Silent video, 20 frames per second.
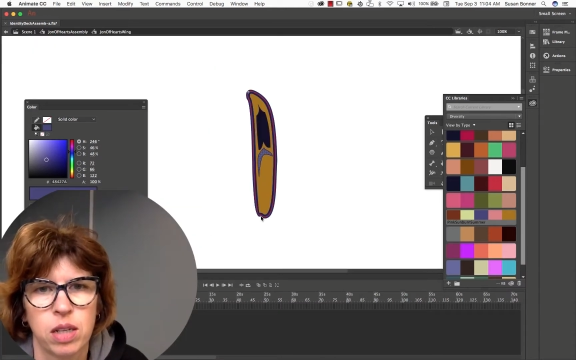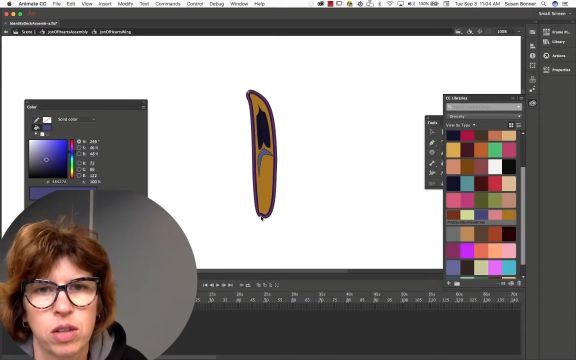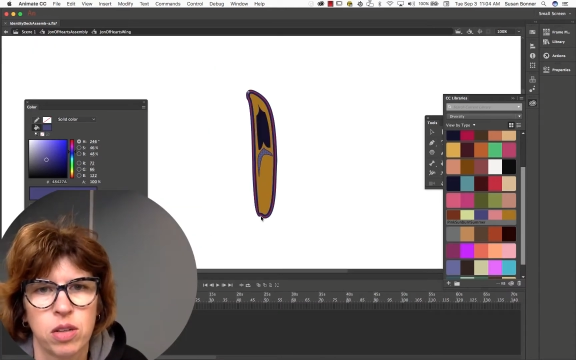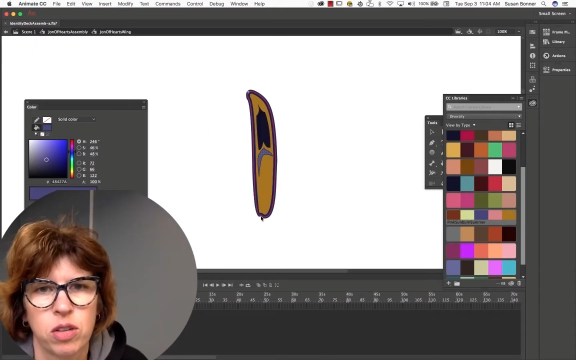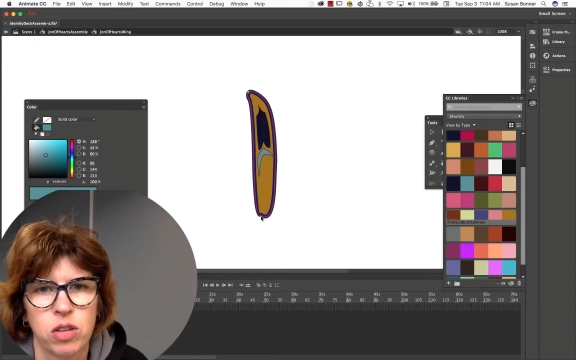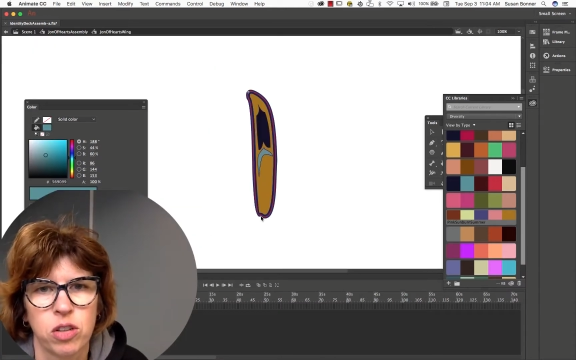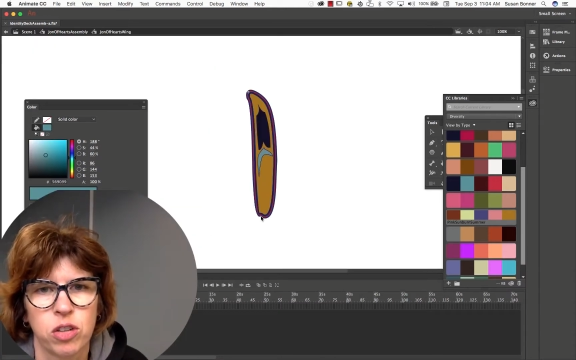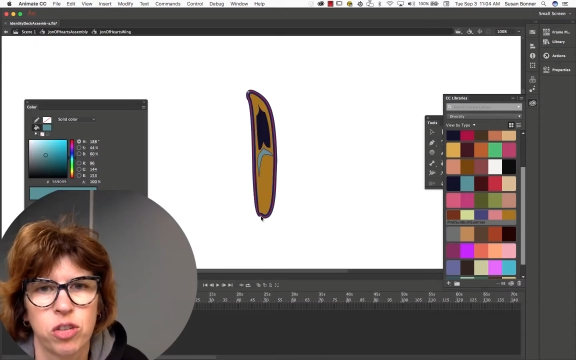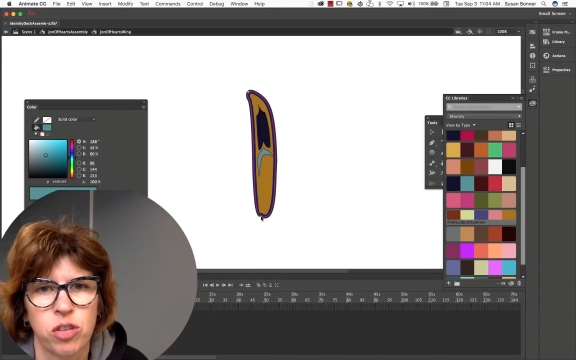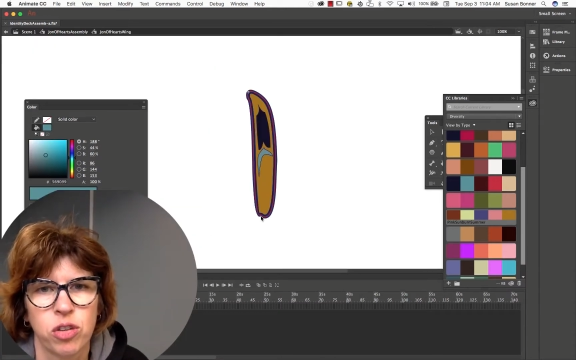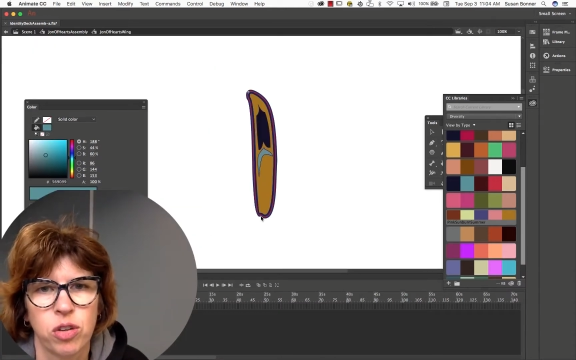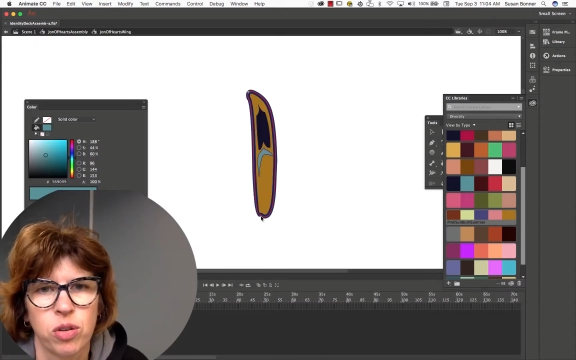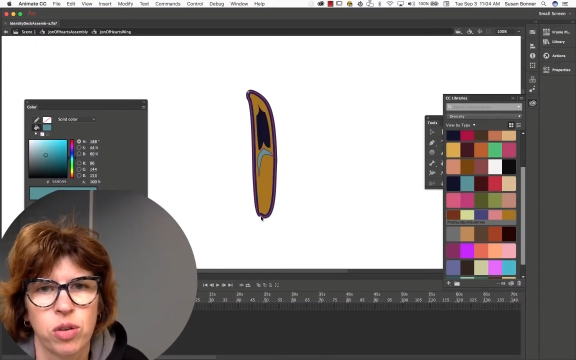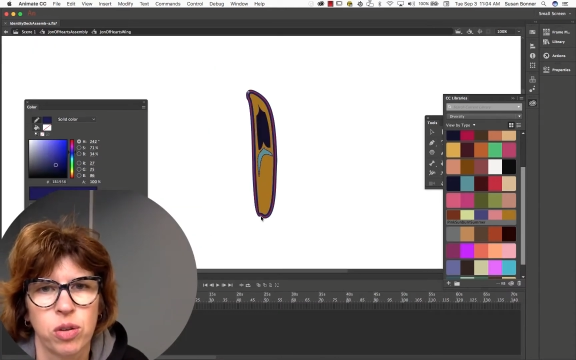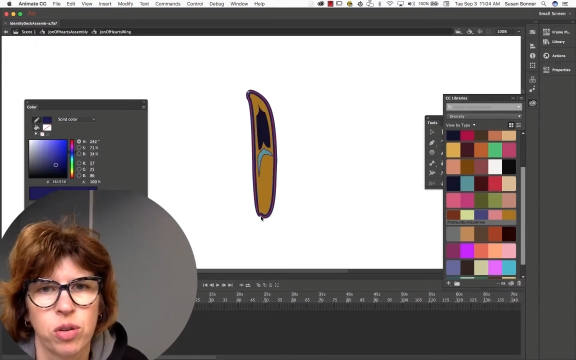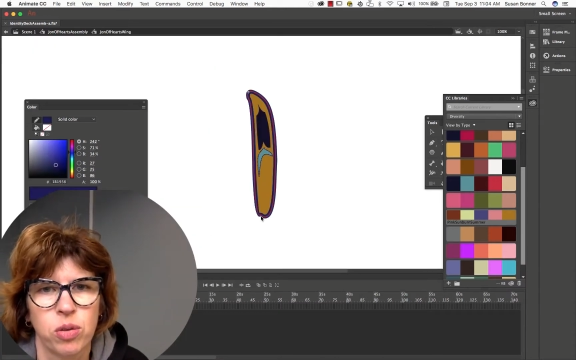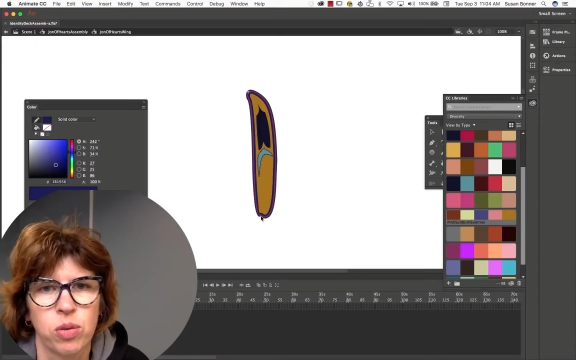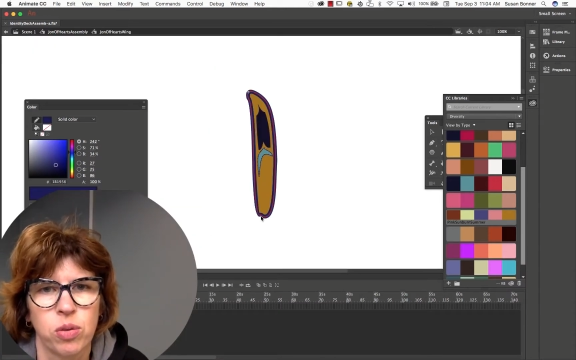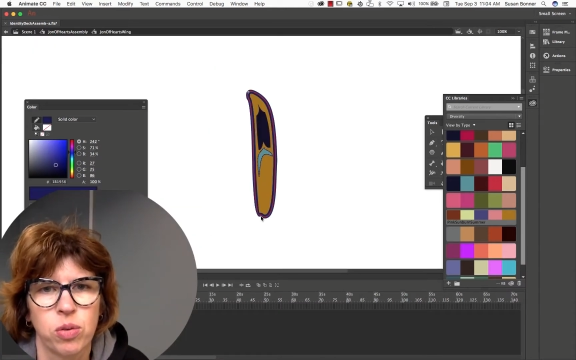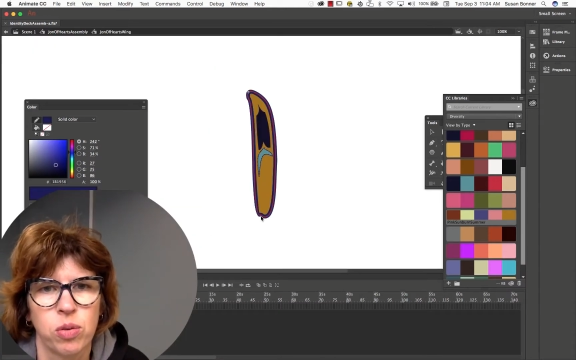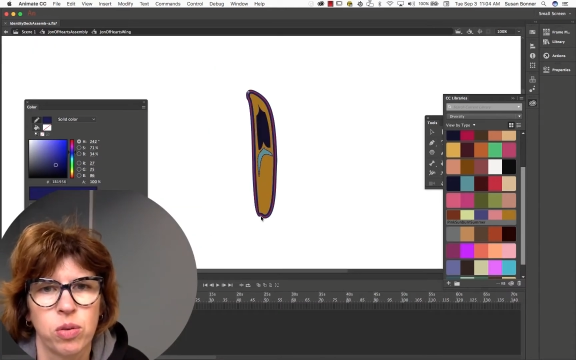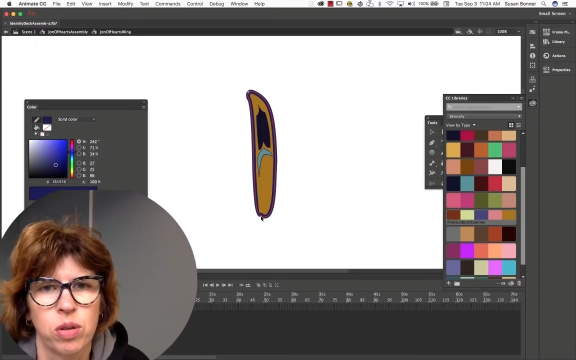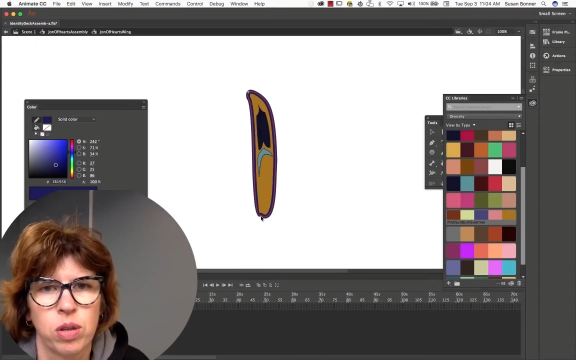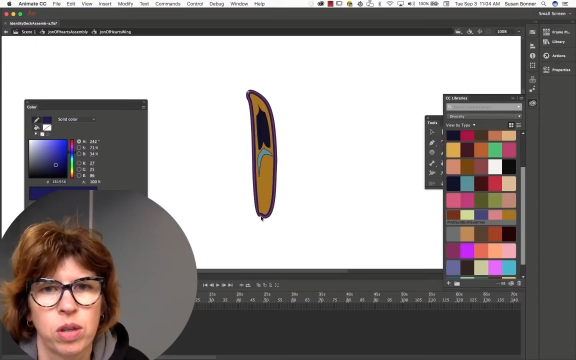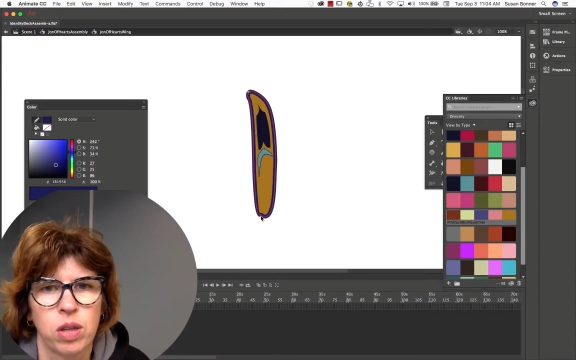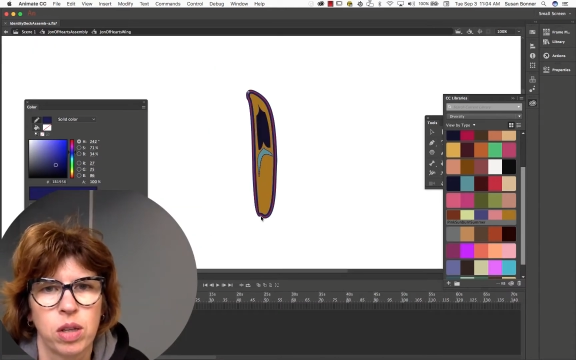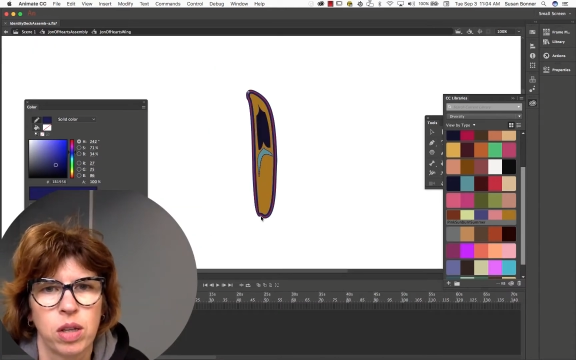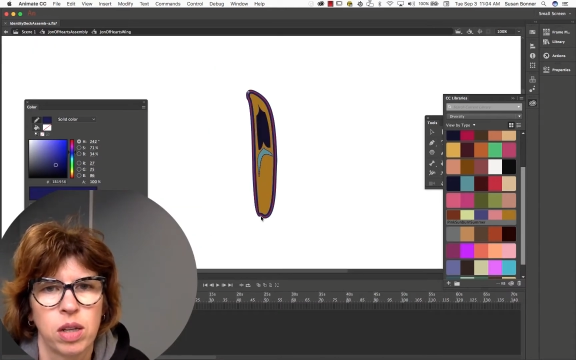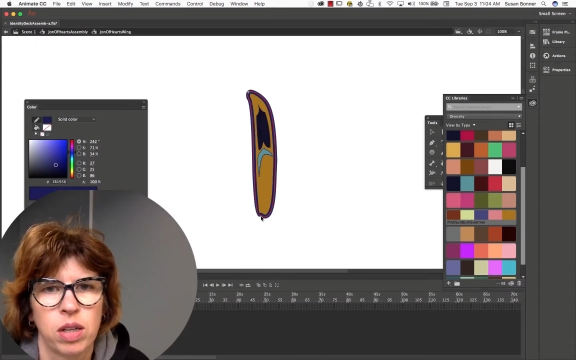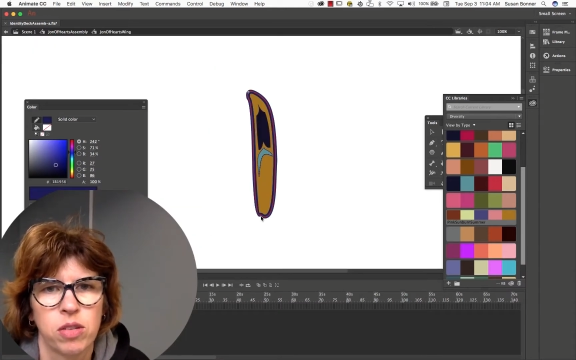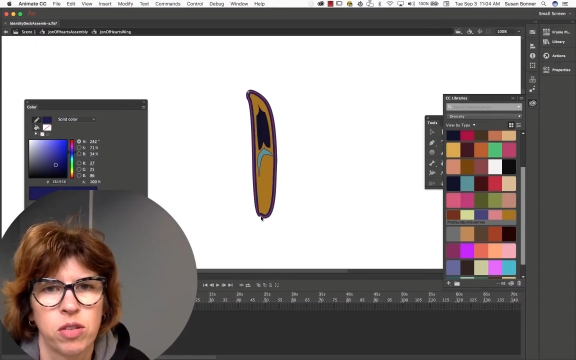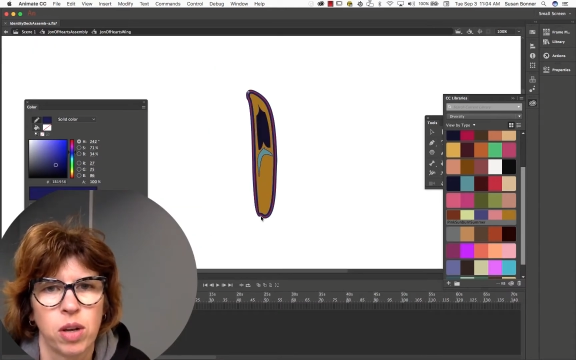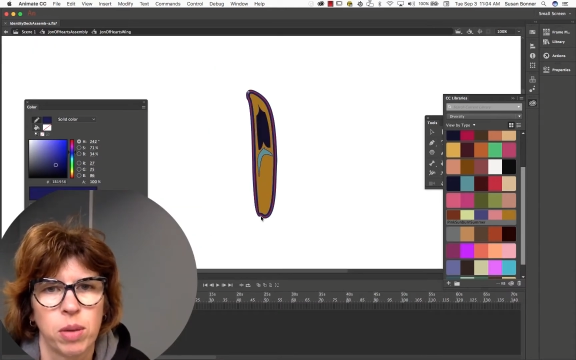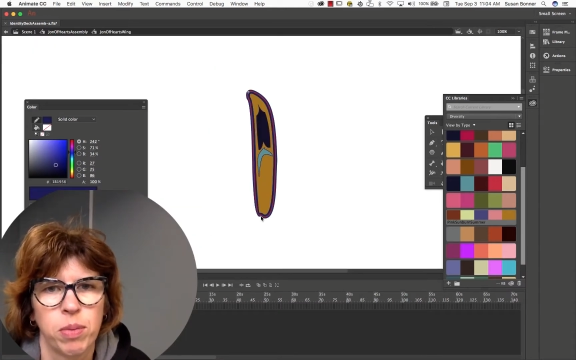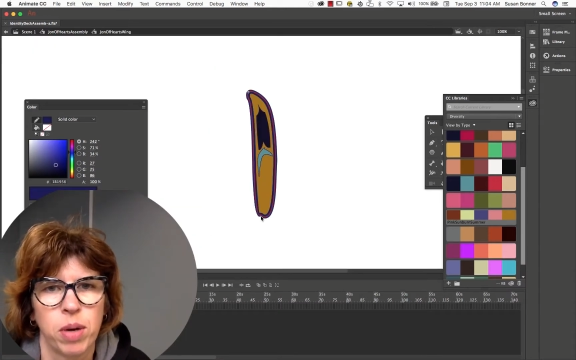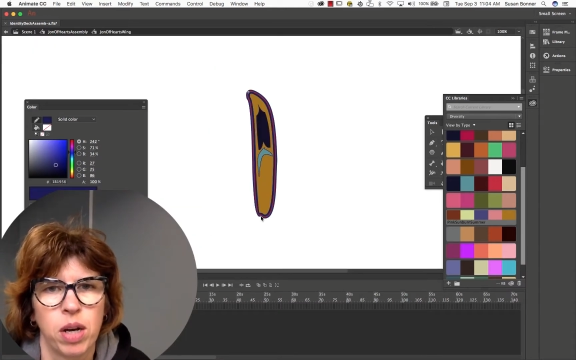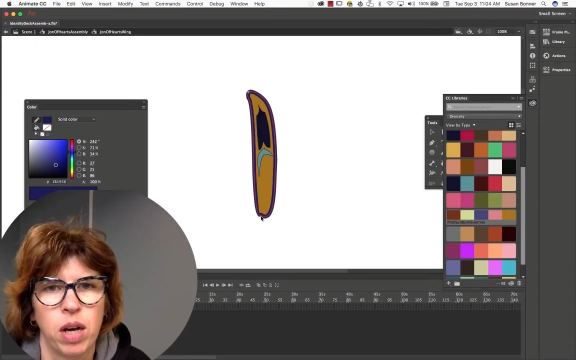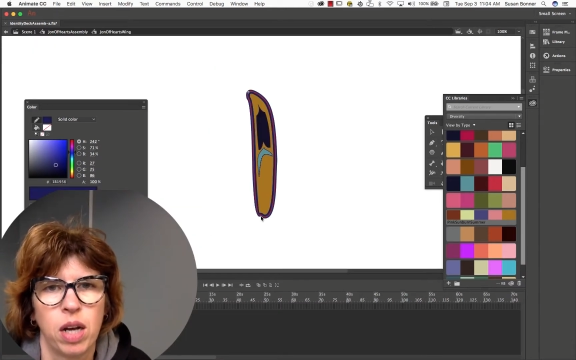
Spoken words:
to show you. So I'm